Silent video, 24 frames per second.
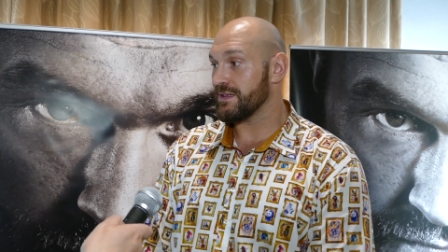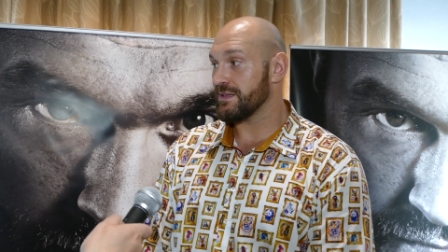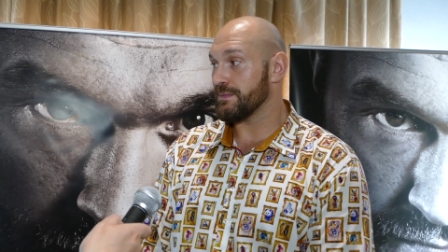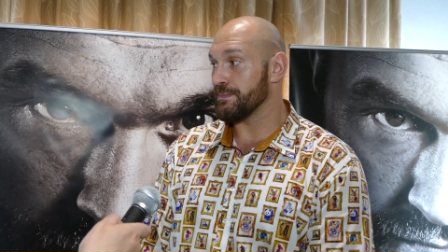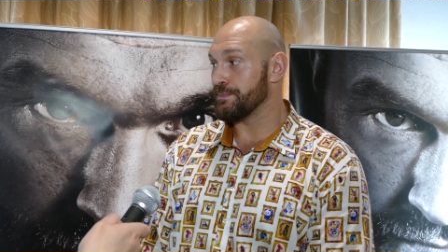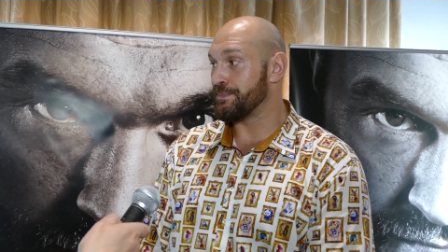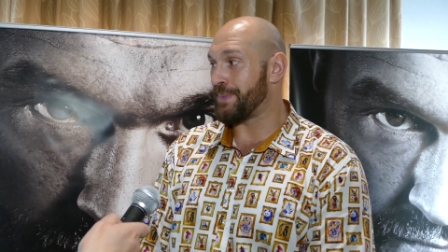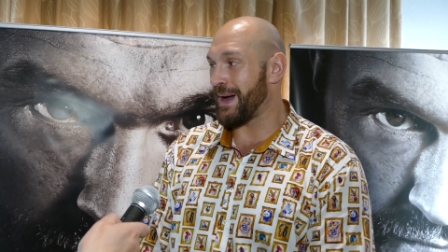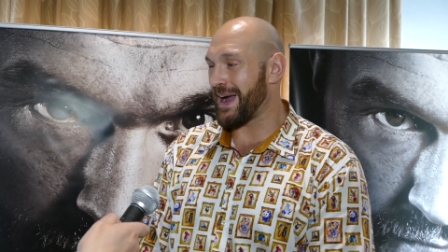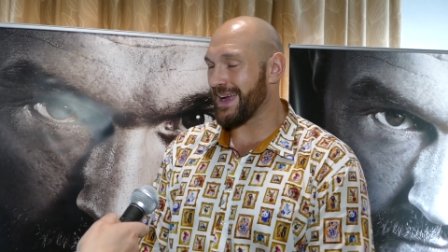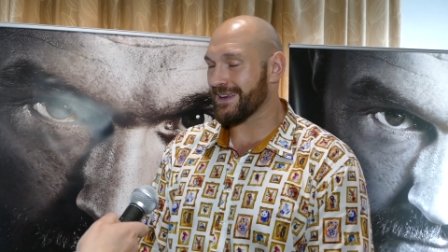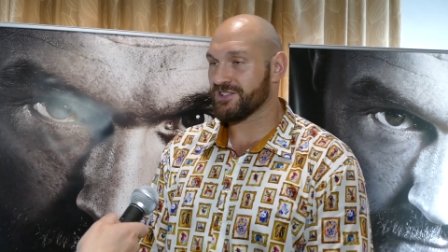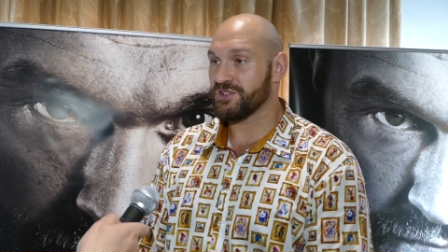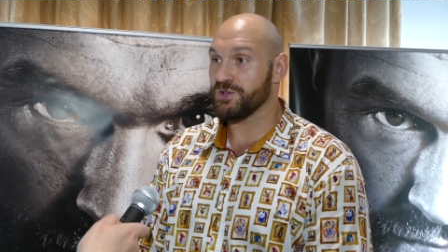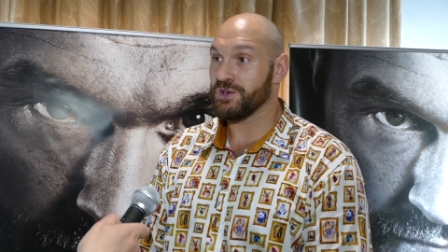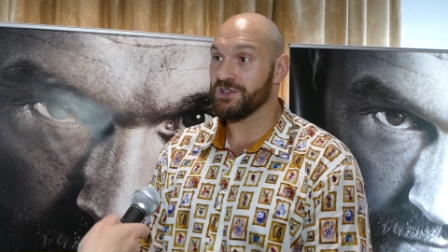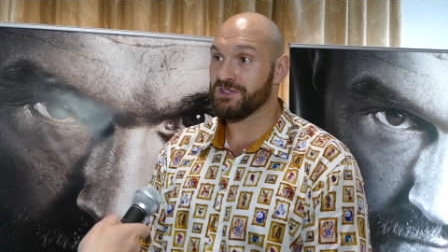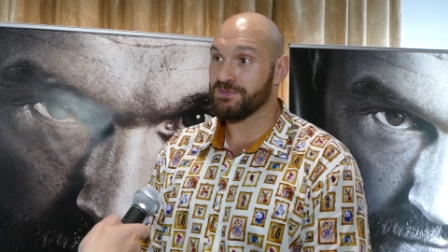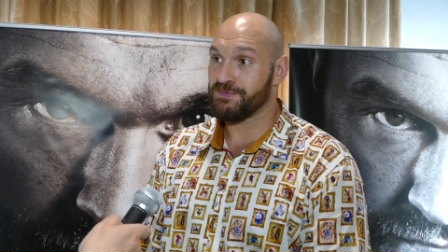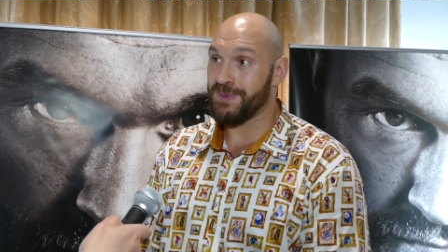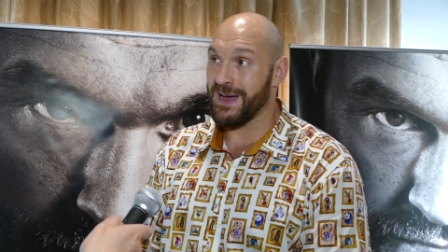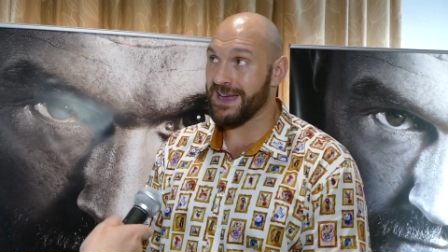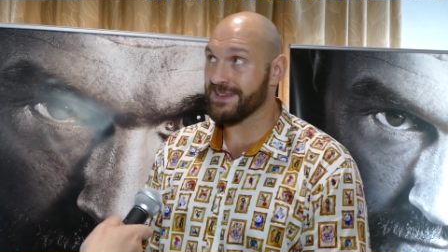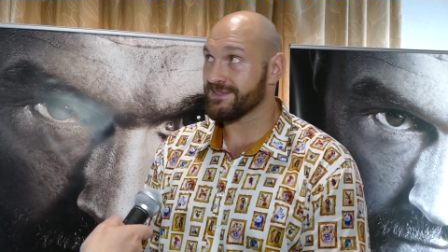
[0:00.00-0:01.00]
back to
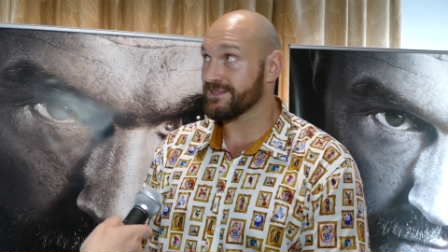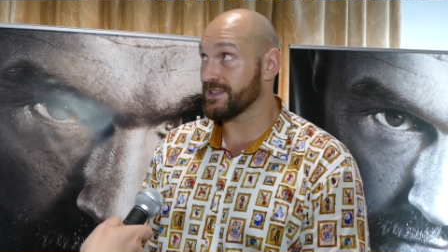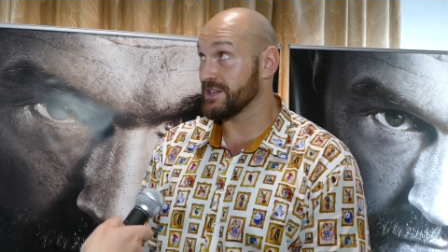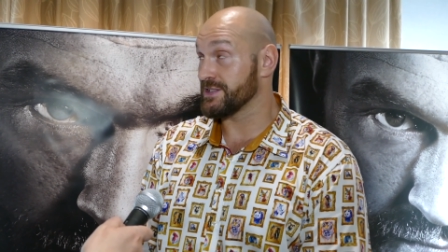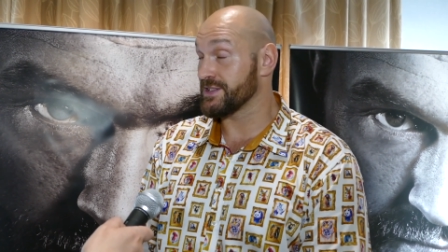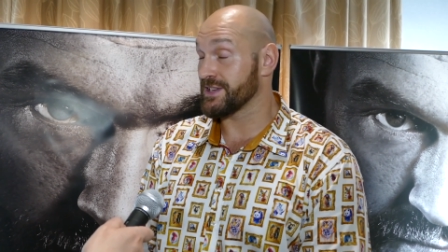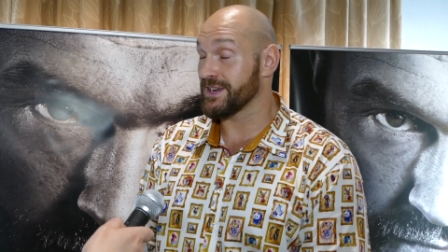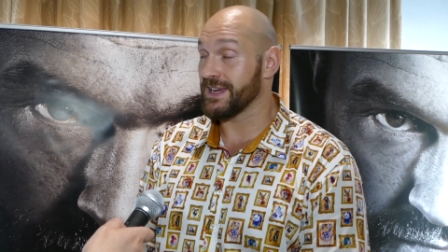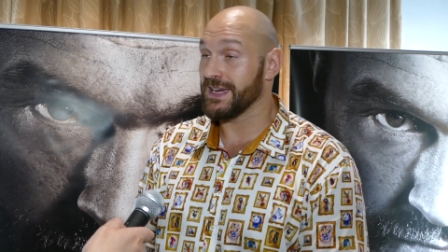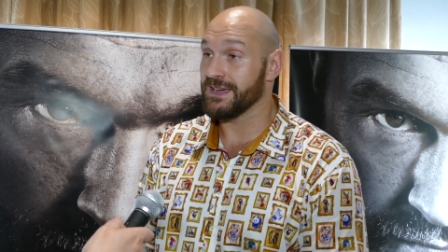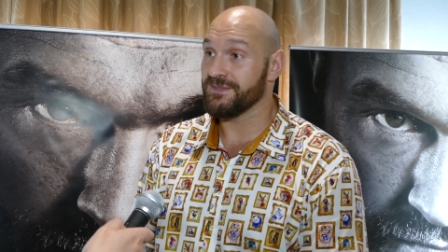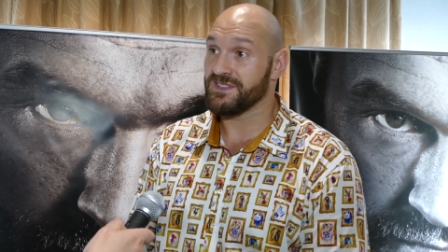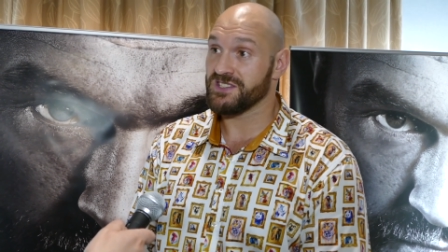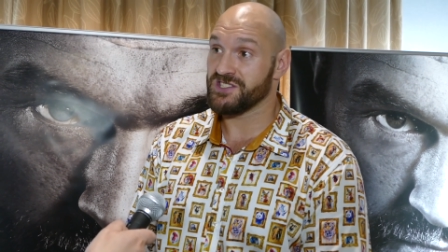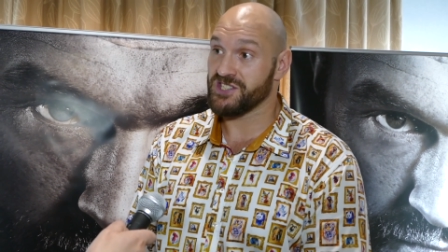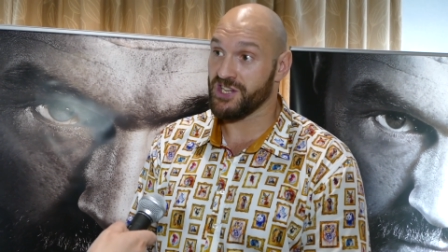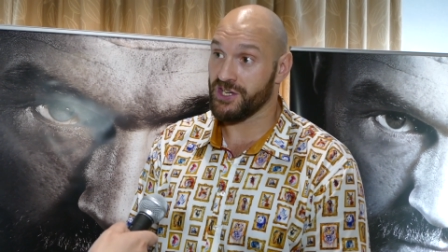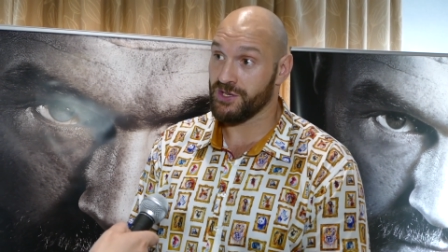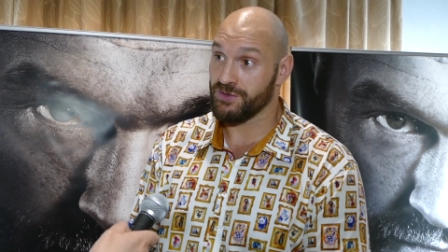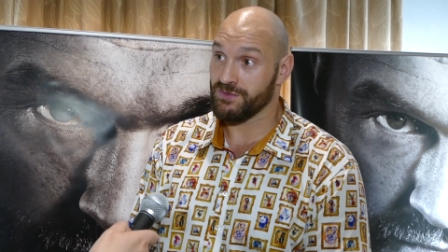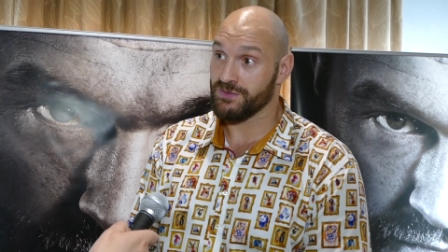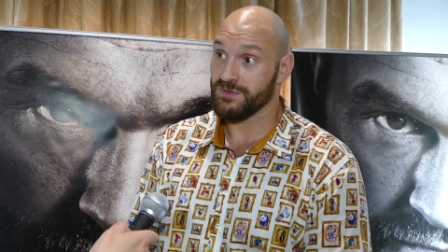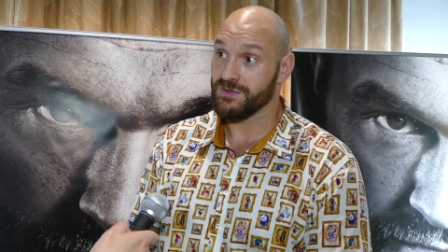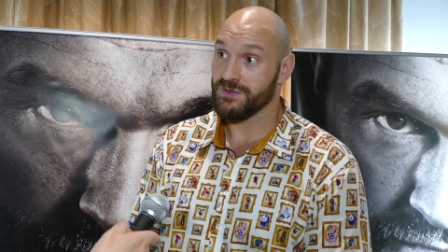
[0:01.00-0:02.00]
its best on the 9th of
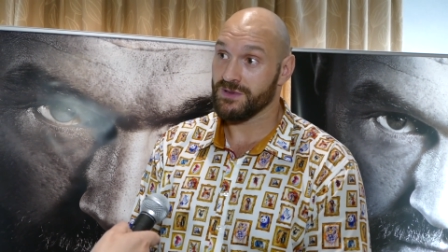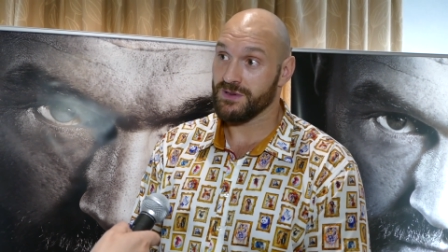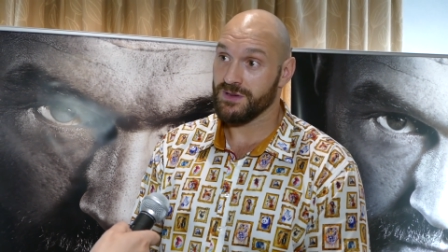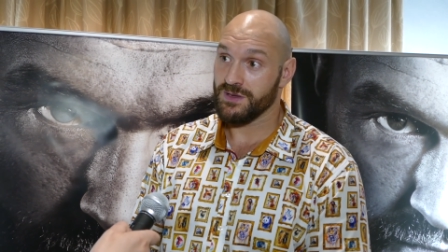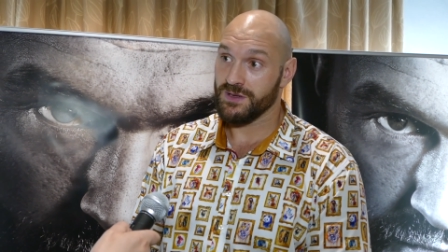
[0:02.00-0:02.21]
June.